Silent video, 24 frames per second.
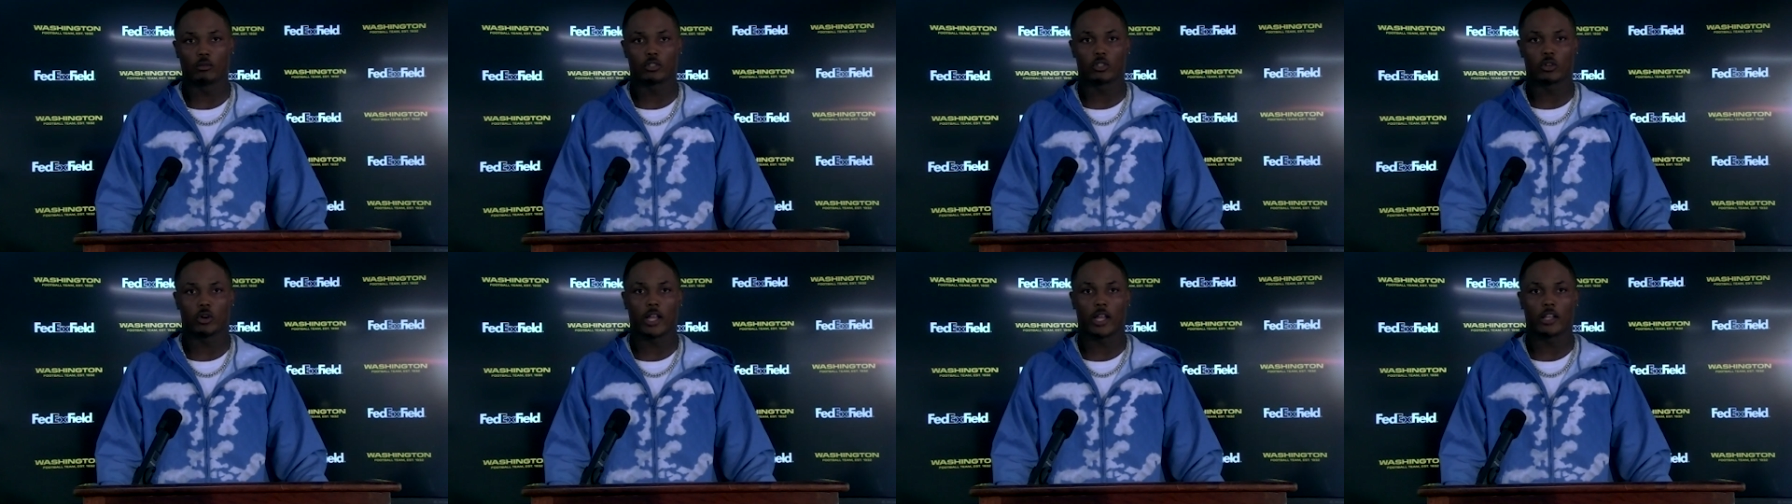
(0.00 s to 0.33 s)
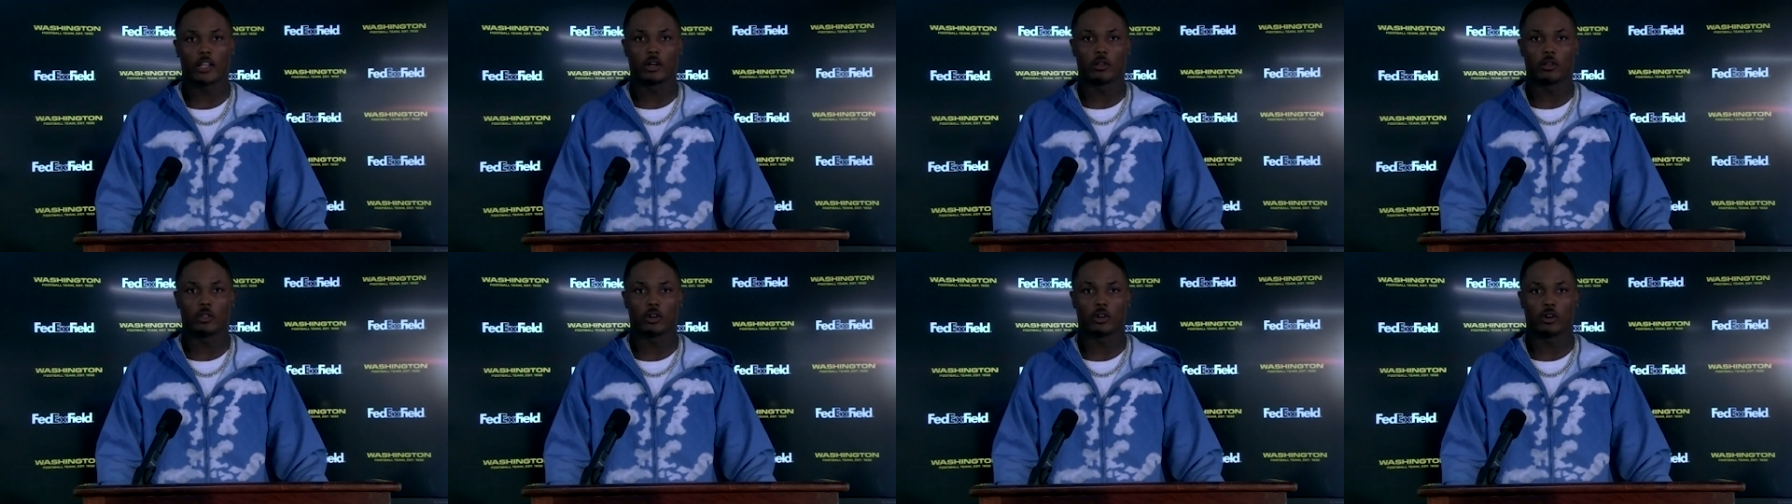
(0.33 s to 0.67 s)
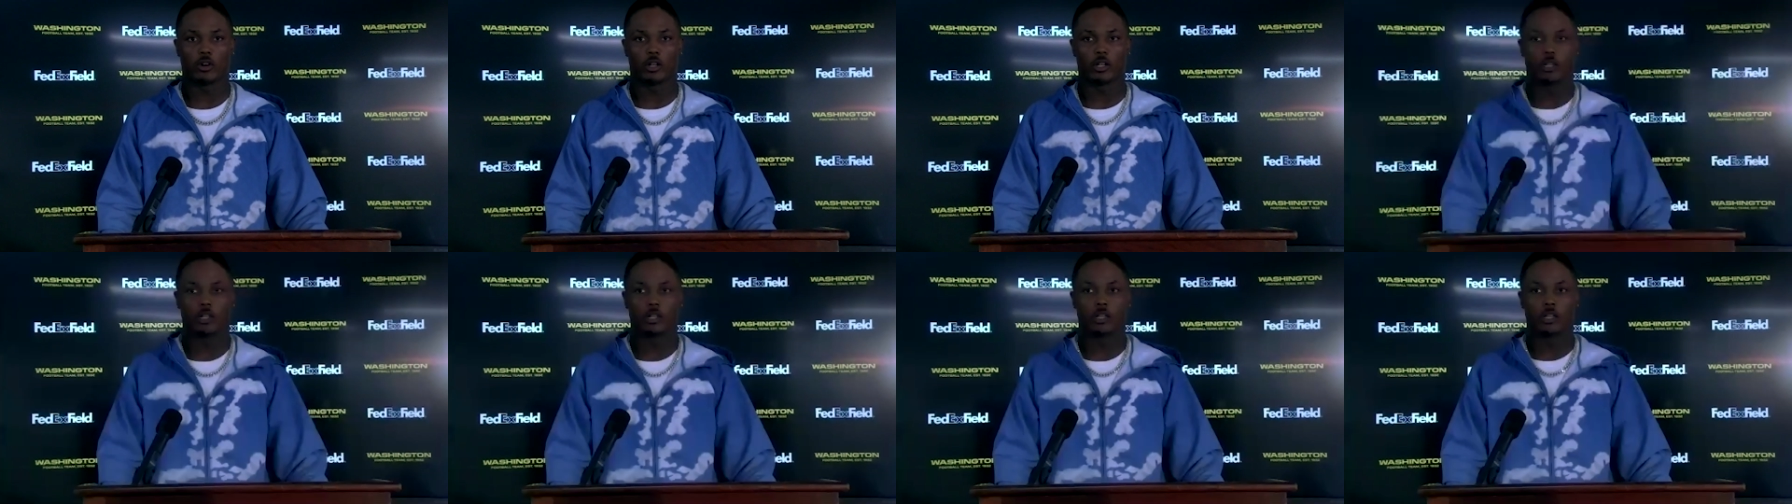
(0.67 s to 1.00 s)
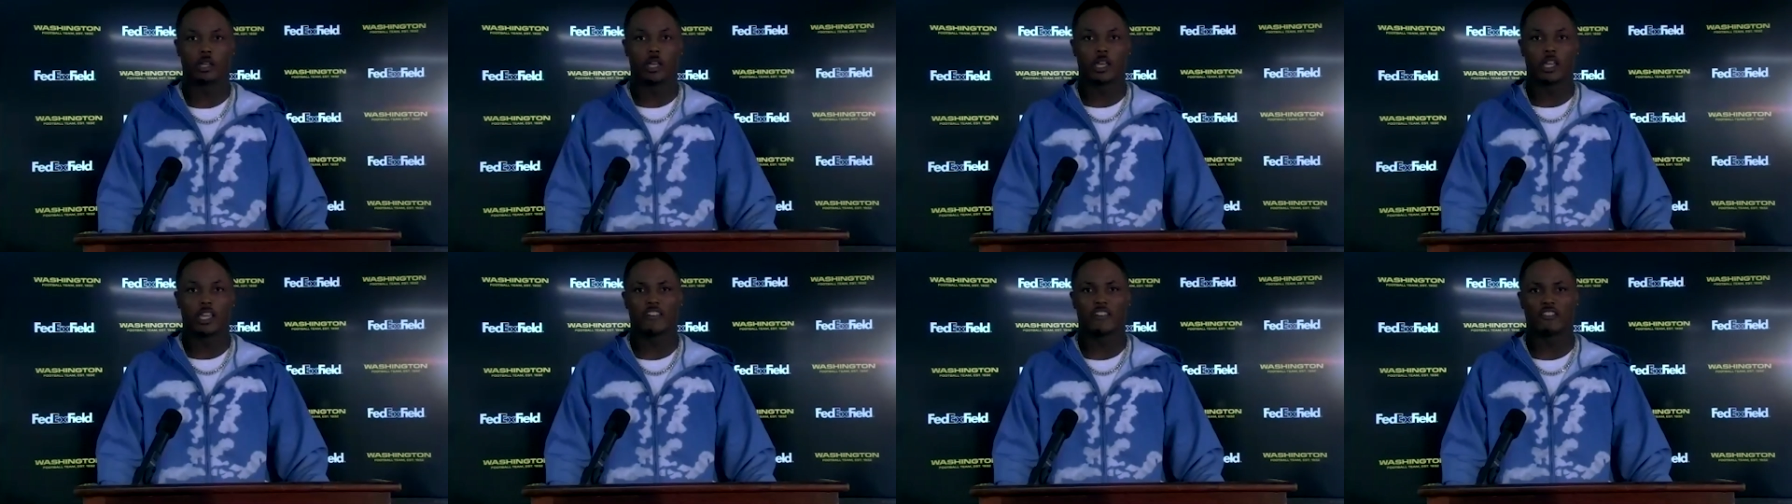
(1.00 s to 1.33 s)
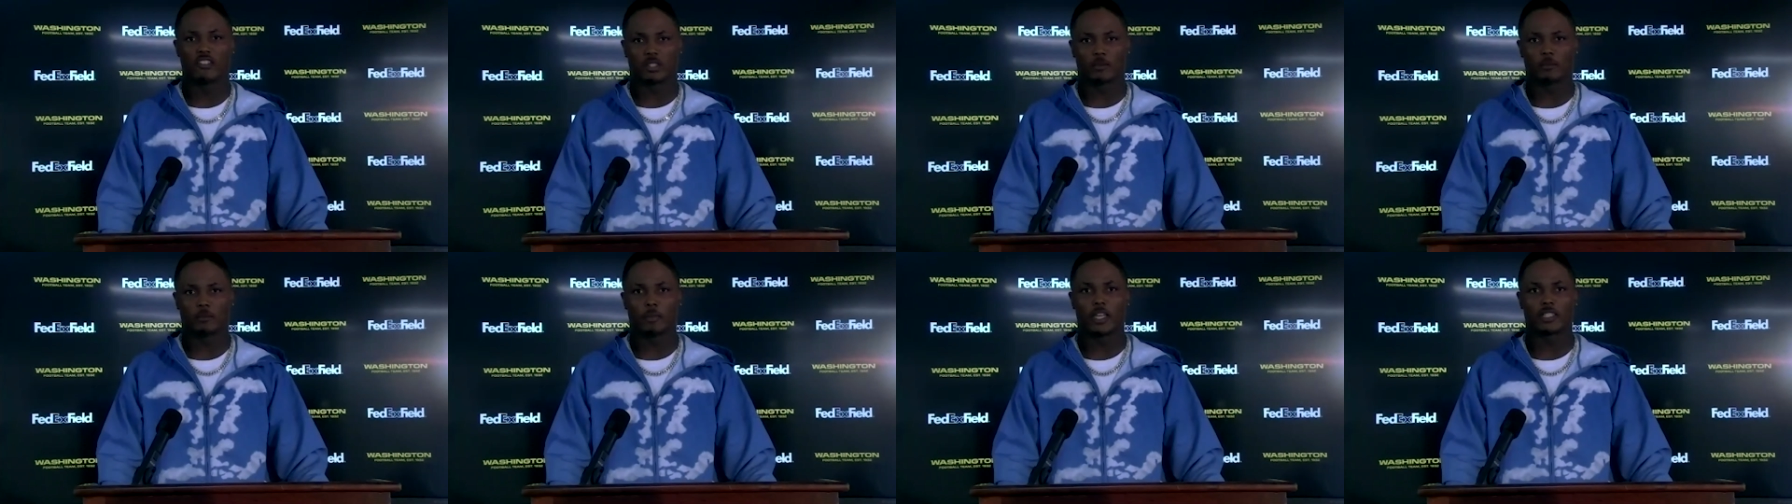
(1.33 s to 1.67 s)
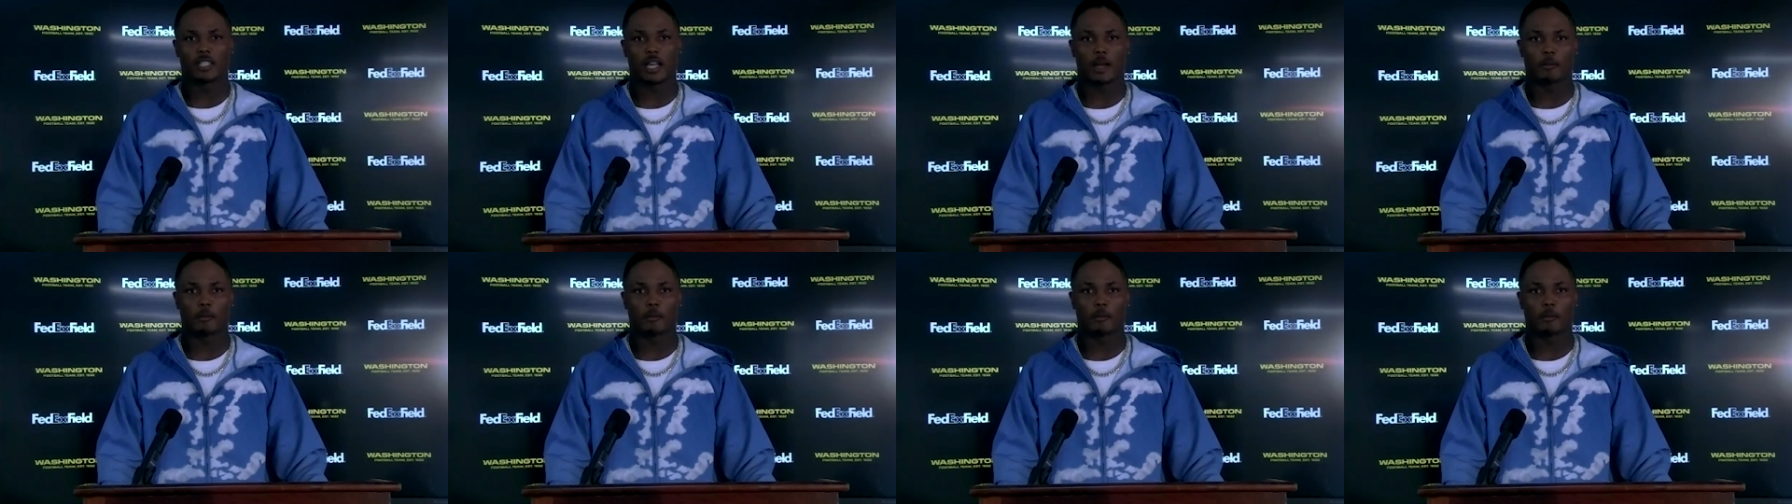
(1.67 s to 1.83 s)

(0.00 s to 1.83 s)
So I know they're going to give us the best